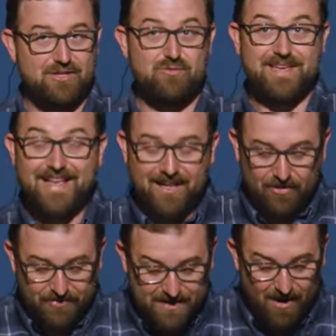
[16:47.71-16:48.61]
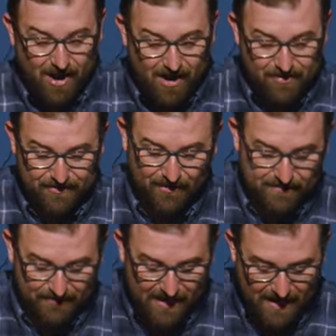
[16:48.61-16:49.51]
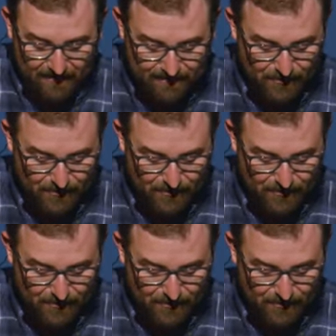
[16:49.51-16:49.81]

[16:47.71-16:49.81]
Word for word: You killed the author of life,